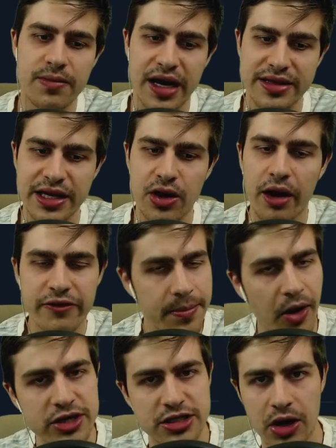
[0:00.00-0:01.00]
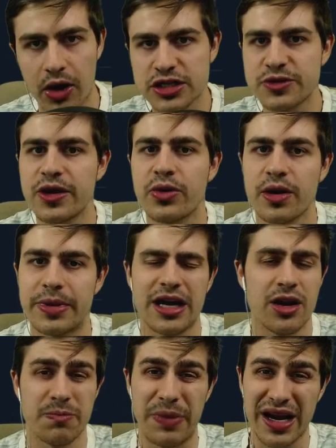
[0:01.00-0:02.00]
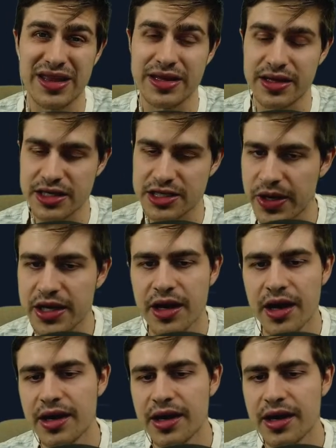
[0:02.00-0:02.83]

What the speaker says: but I think Harvey Barnes last week would have been a lot better than this week.